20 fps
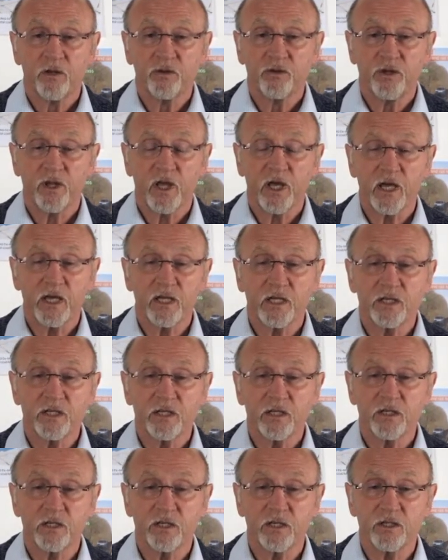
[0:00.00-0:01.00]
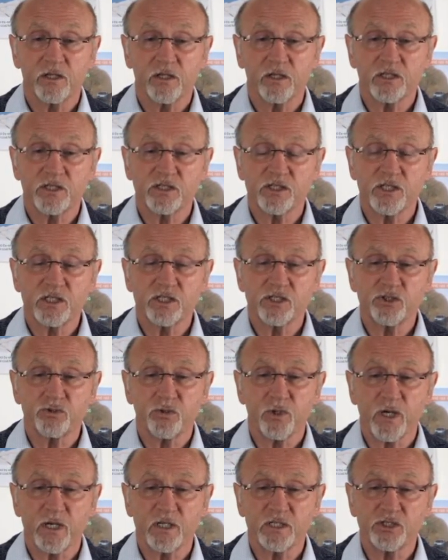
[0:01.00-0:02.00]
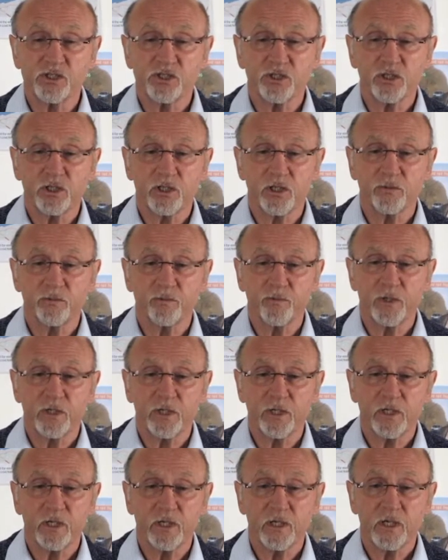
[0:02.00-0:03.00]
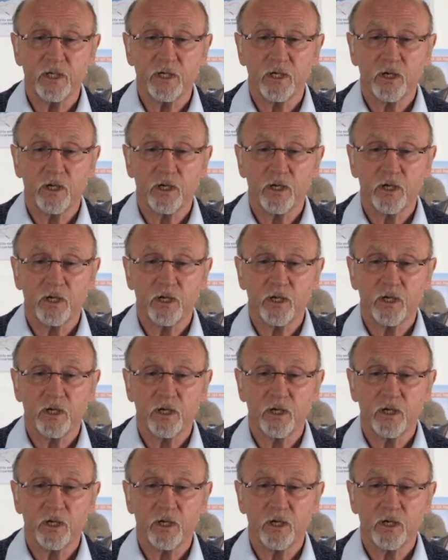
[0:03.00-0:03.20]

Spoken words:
then the situation can be,